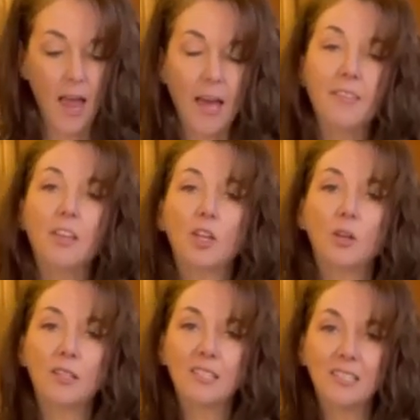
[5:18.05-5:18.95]
And then you
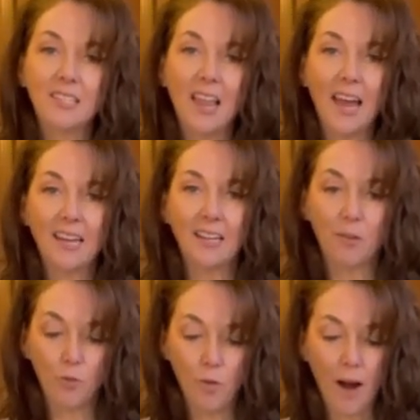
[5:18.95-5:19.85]
can slide
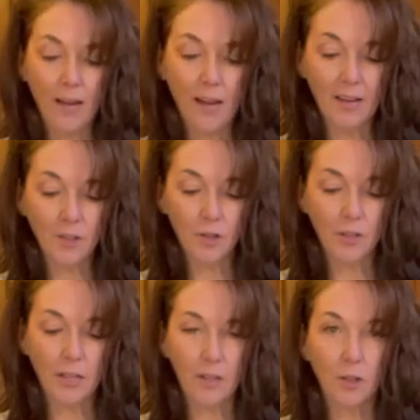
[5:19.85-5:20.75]
it right
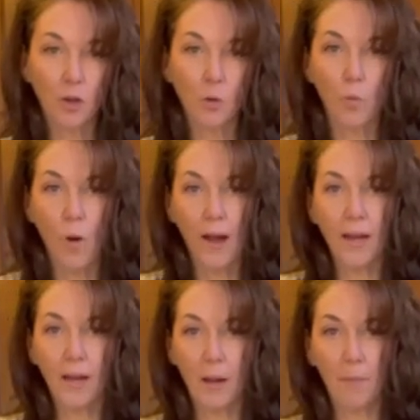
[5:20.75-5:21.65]
underneath your
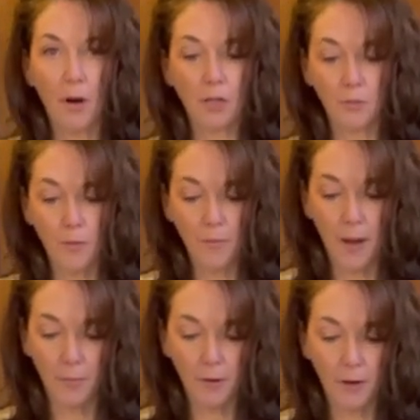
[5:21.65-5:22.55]
white parchment
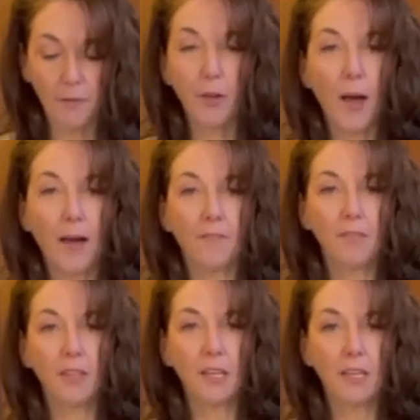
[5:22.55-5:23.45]
paper. If you
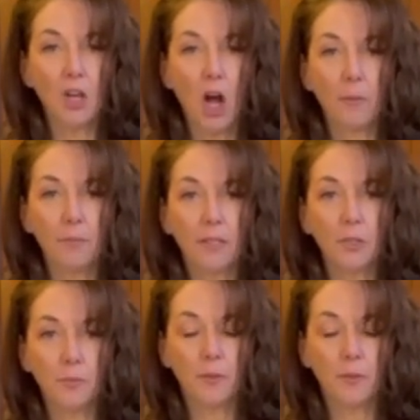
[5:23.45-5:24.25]
have the non-bleached